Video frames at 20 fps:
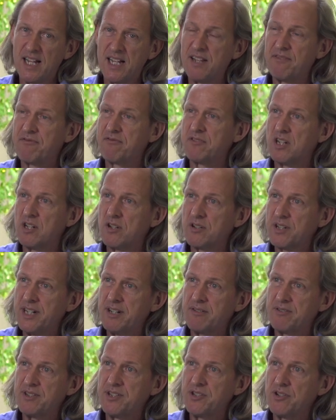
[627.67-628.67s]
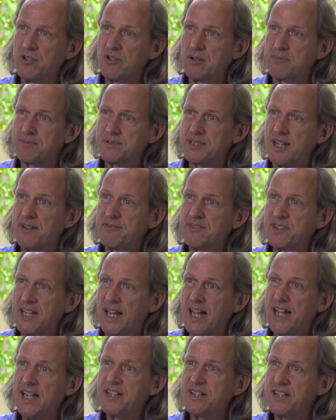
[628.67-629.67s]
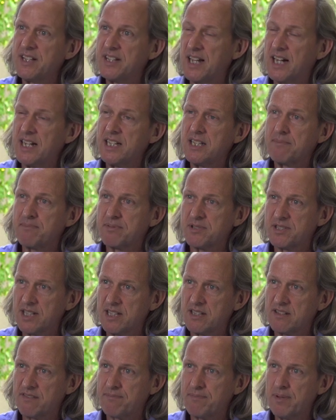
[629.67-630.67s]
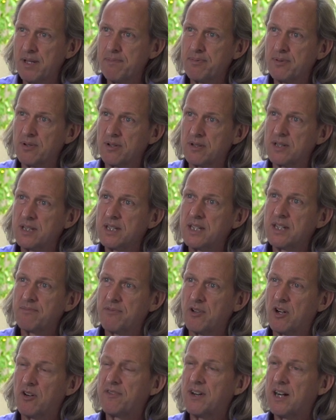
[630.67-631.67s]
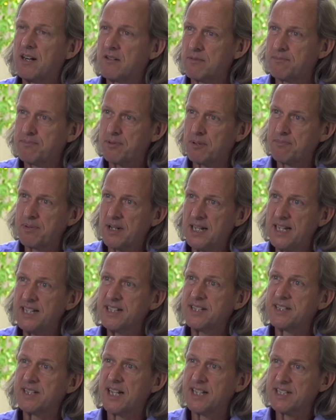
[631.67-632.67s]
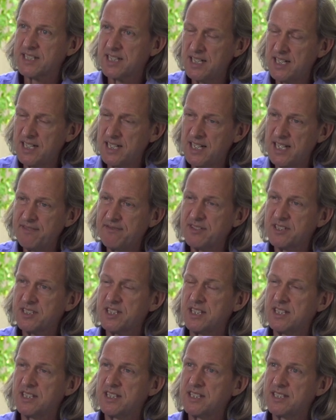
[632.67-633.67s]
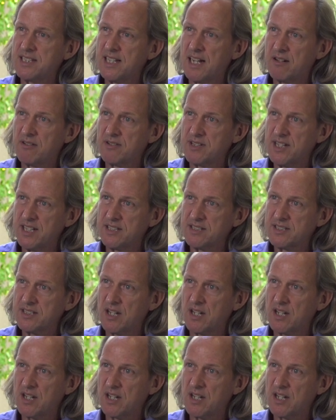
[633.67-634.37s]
If we look here in Europe, 70, 80, 90% of people of our population actually live in cities nowadays.